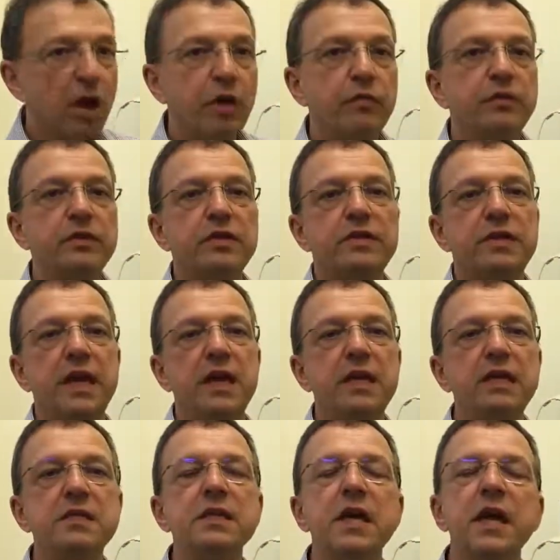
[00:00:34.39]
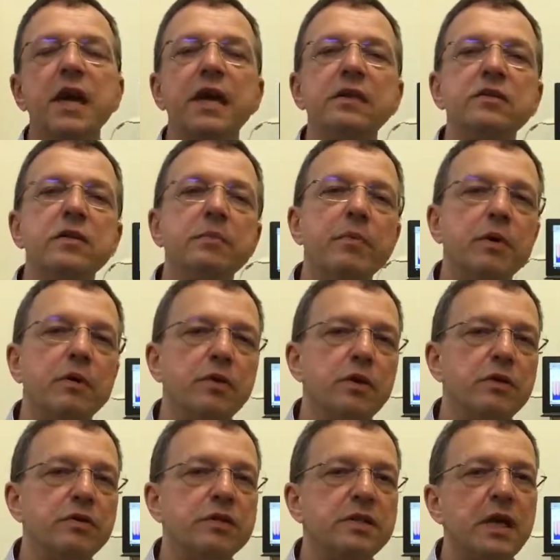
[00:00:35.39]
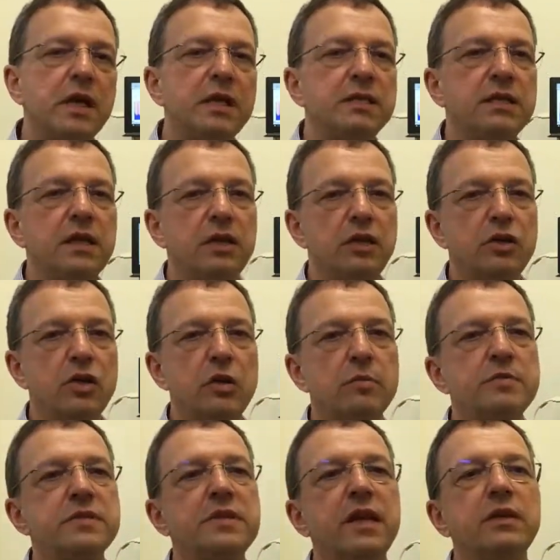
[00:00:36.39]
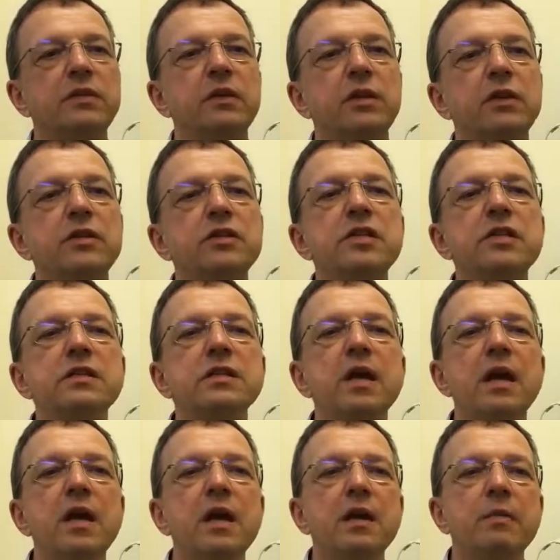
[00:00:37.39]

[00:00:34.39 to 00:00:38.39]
of today's and tomorrow's telecoms technologies